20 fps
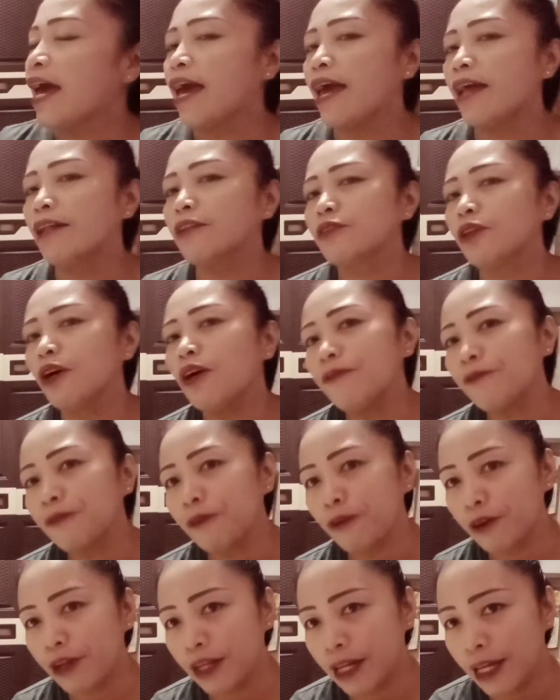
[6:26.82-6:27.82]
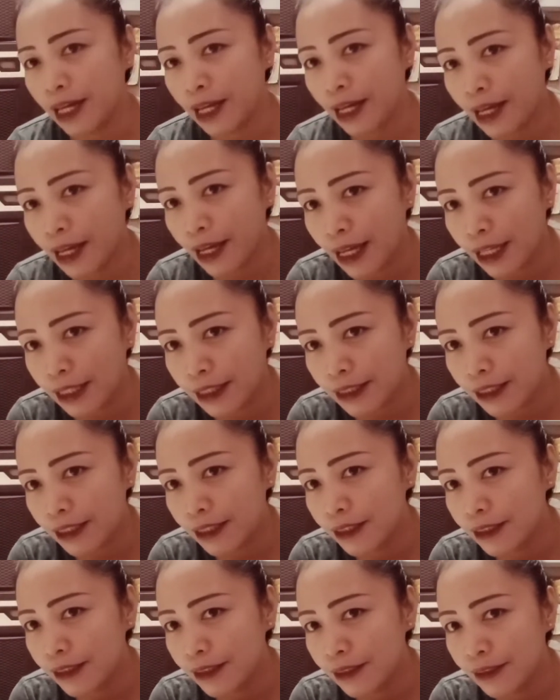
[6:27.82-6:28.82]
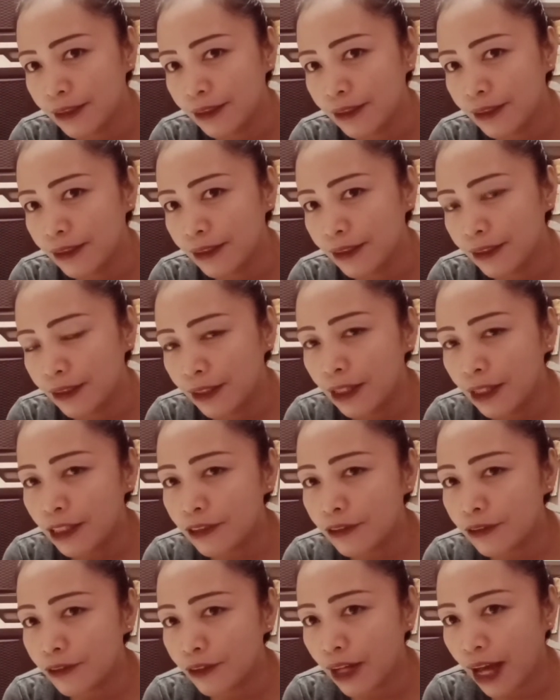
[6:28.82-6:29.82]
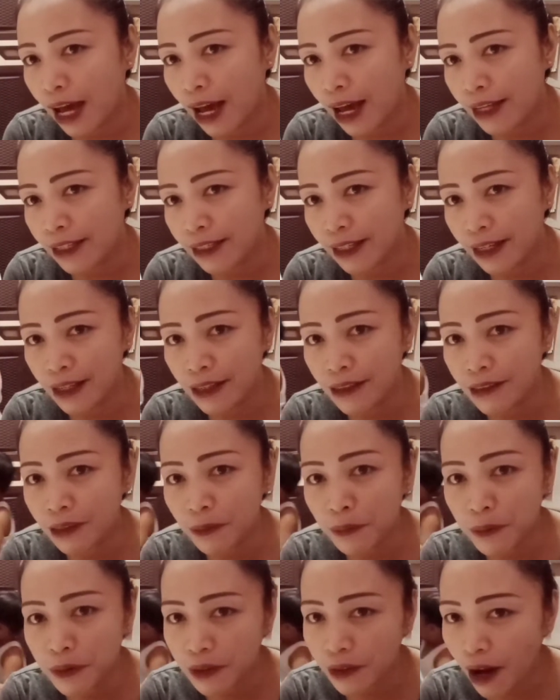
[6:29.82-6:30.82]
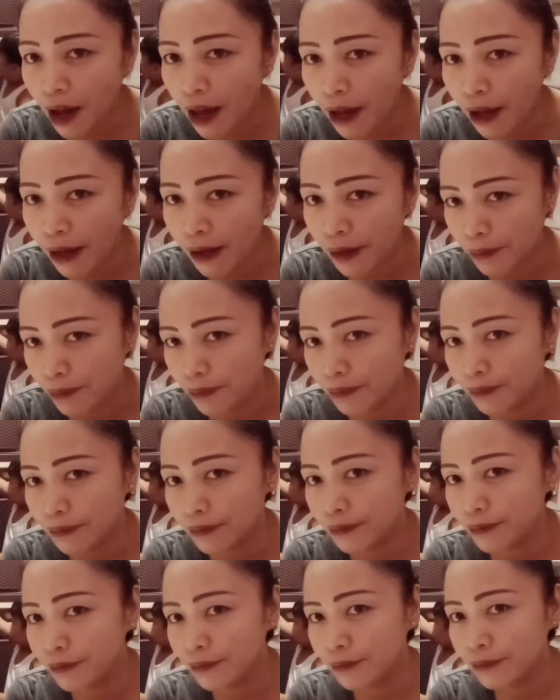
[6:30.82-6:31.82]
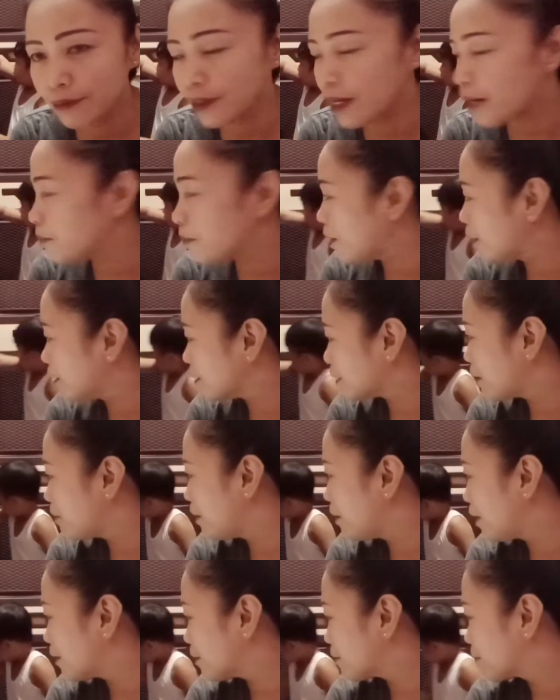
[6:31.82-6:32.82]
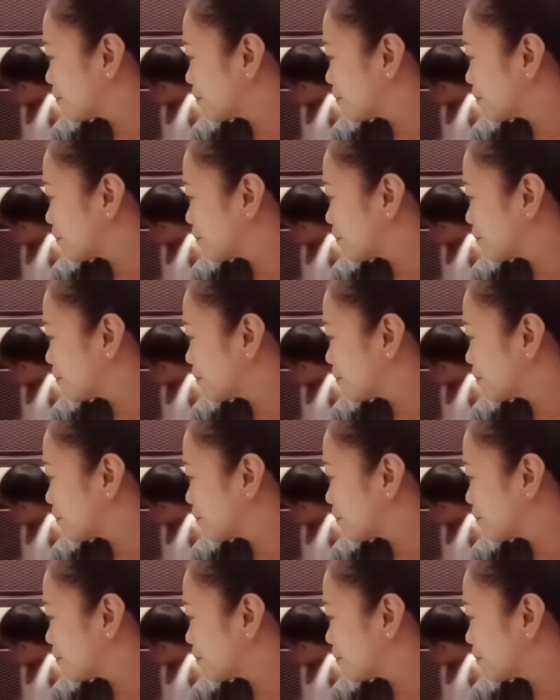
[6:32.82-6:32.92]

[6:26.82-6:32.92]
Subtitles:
And don't forget to like and subscribe. Come on, come on.